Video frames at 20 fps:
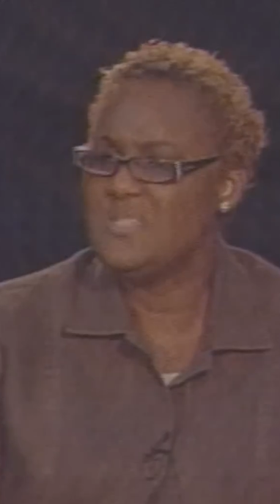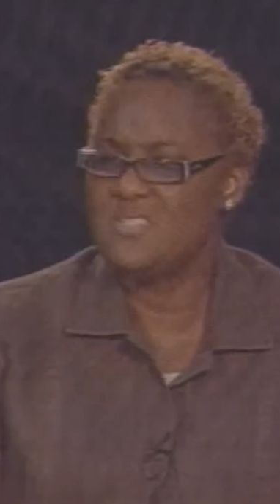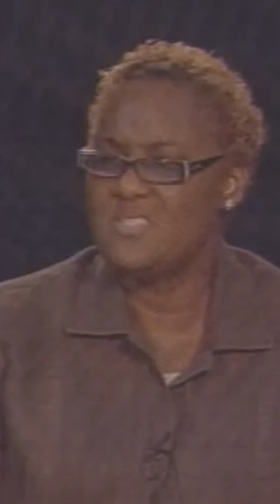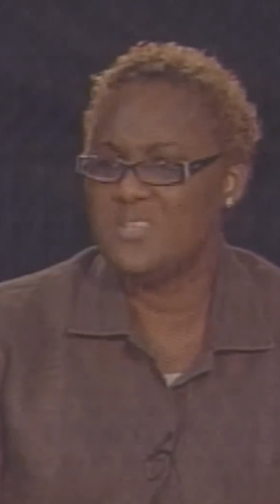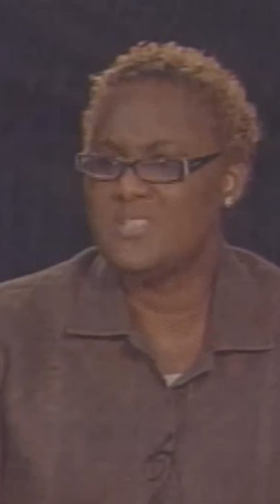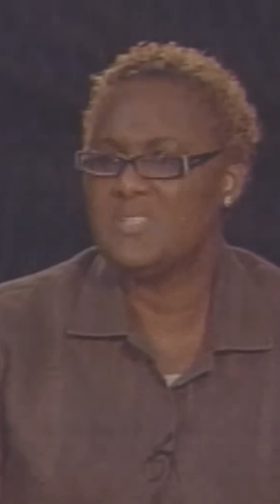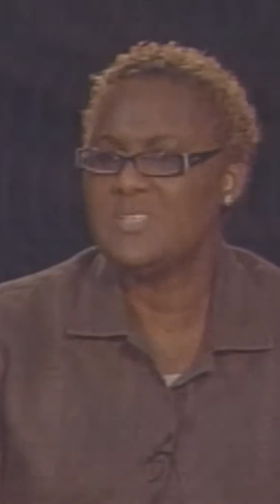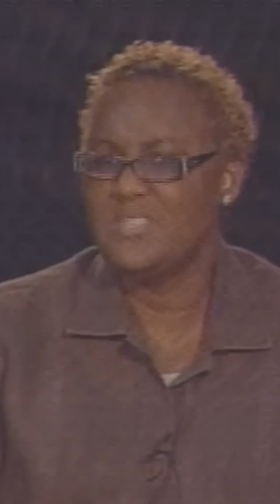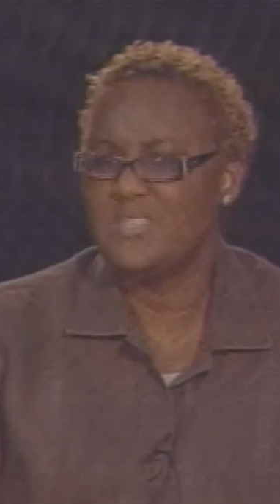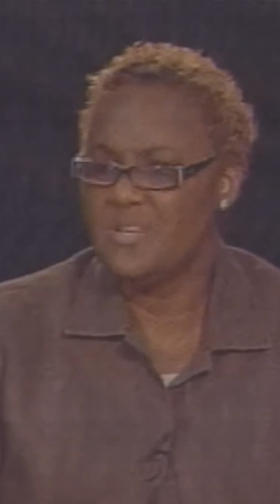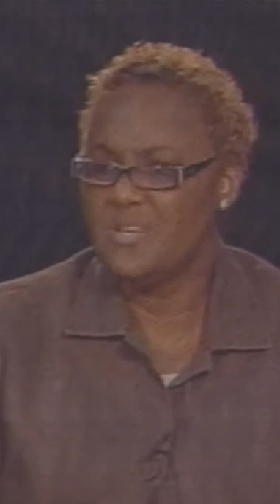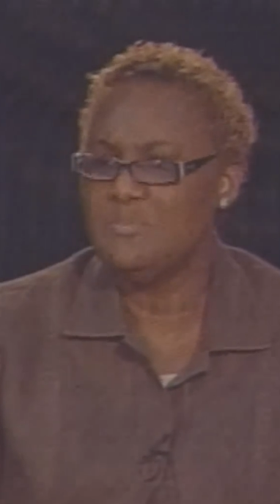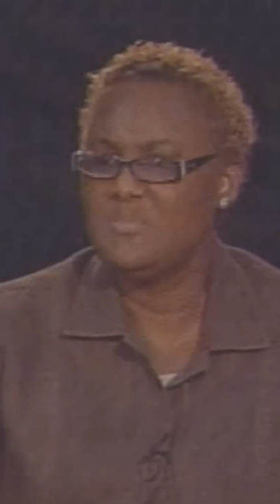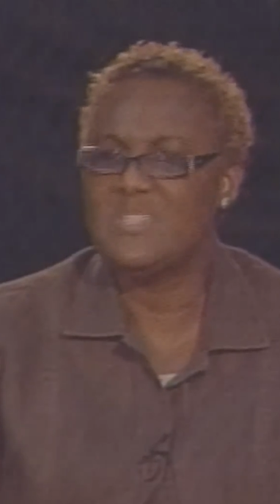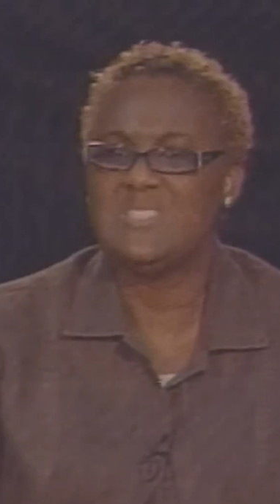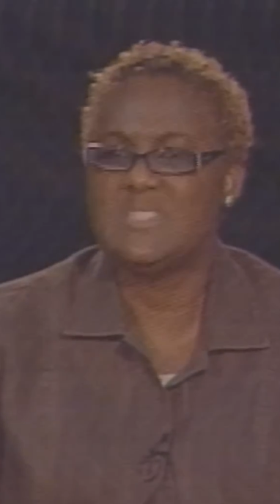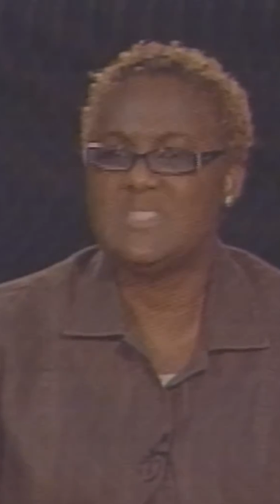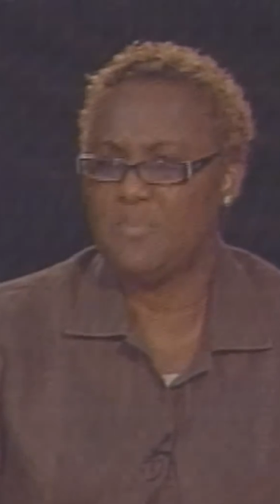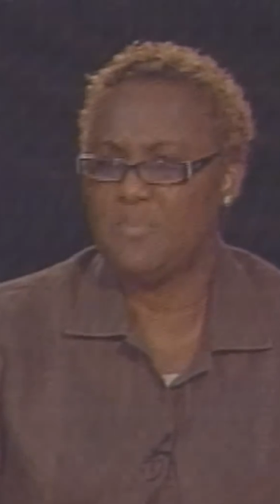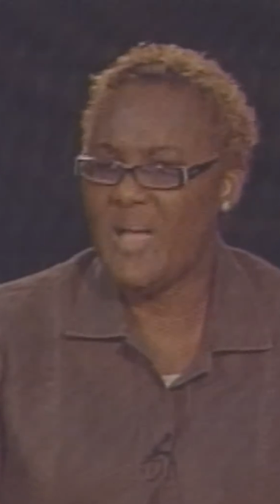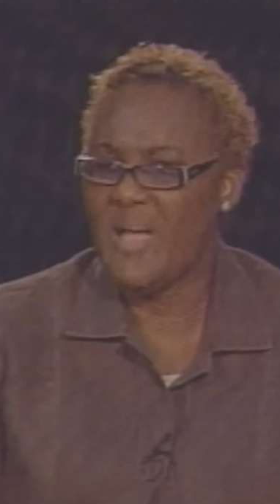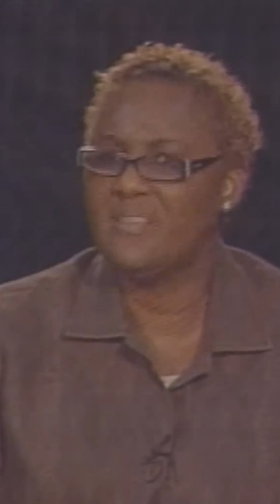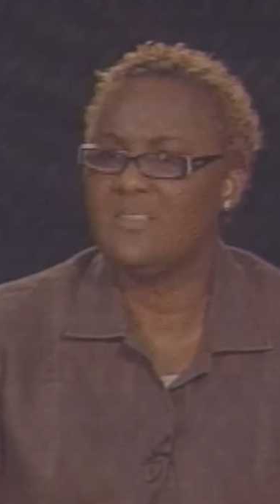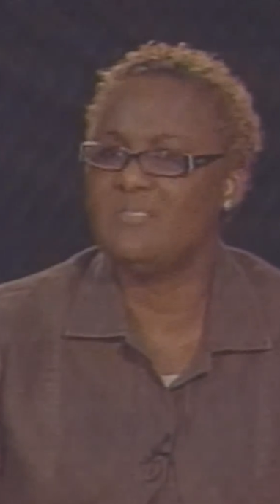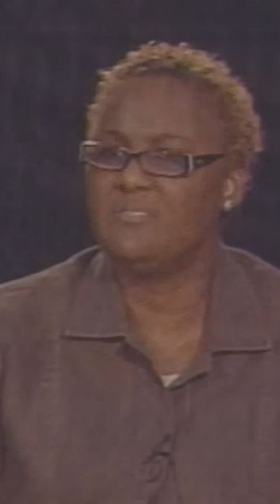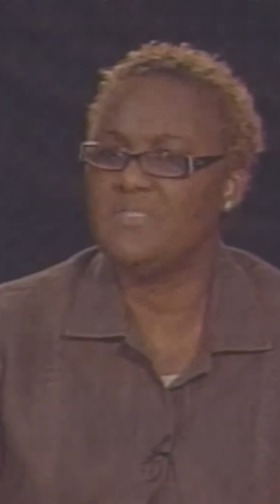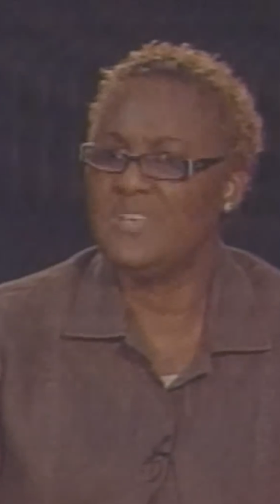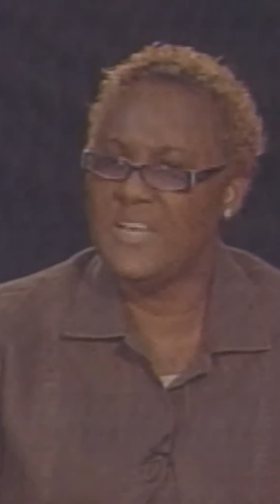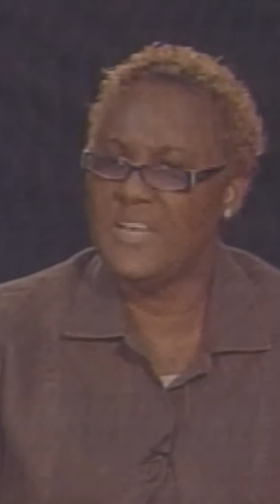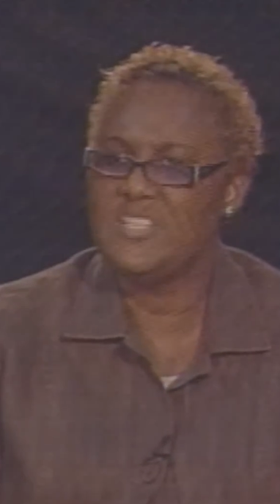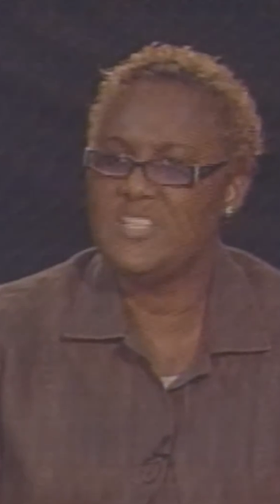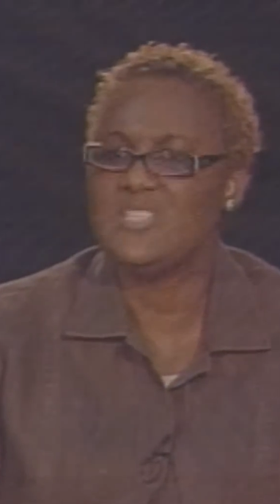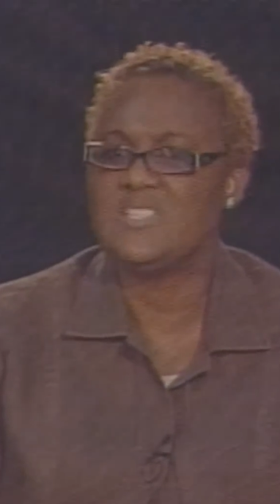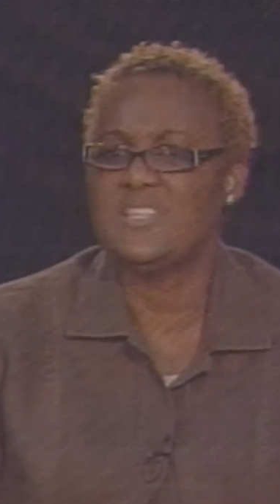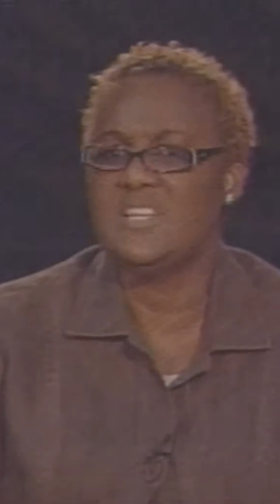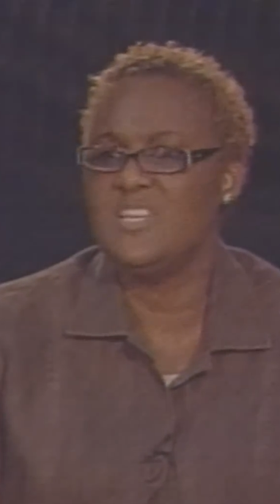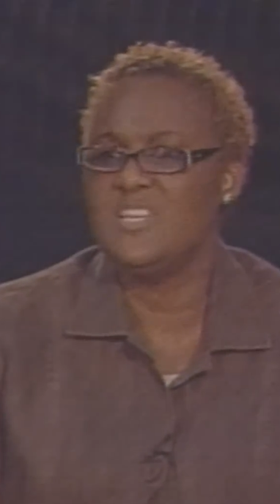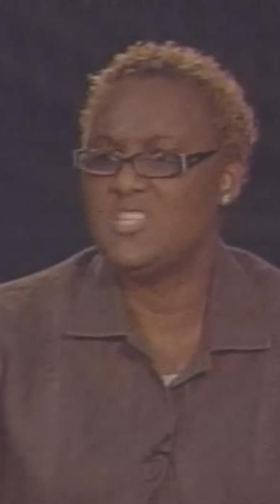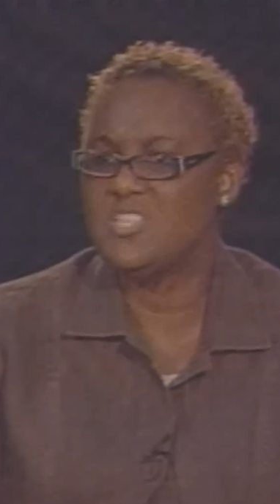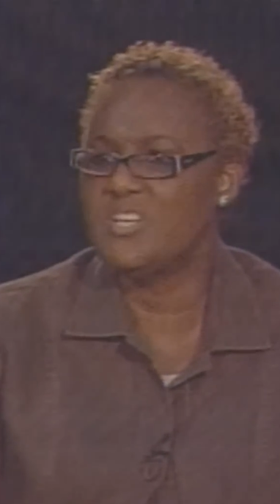terms it's a part of the legislation,
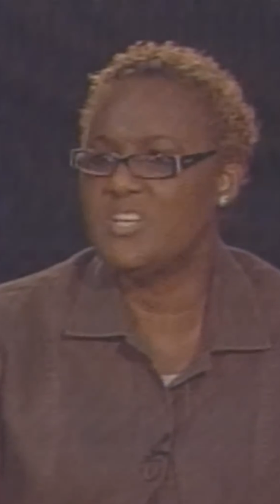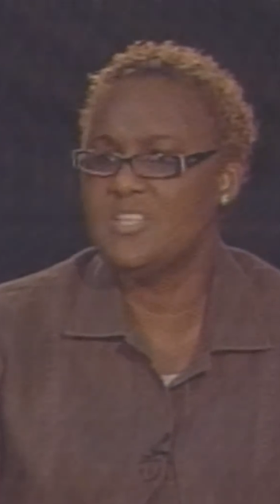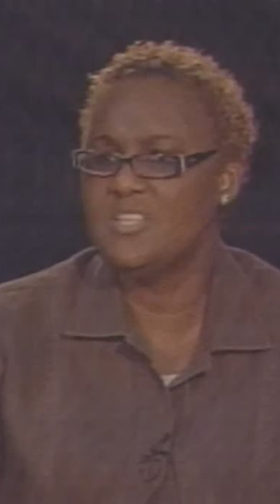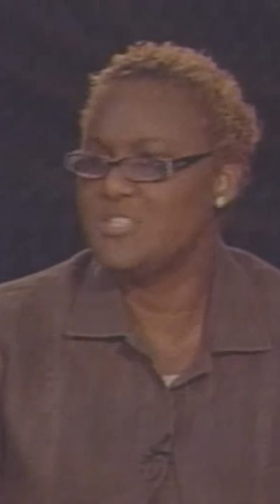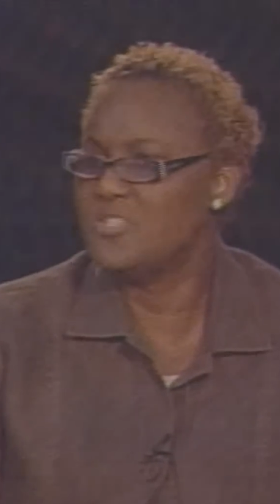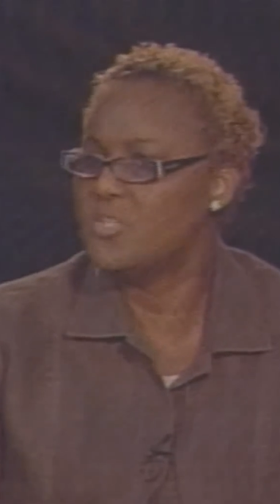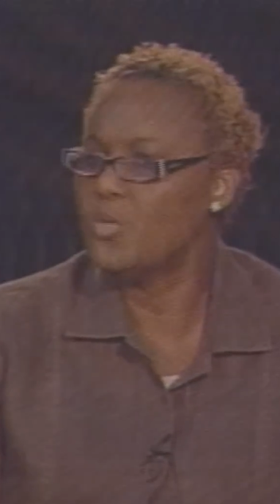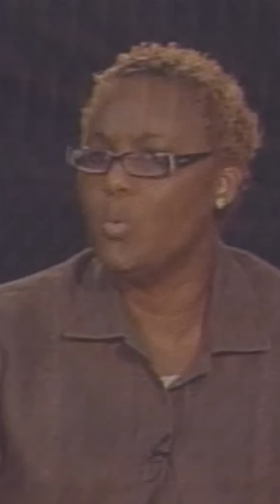and so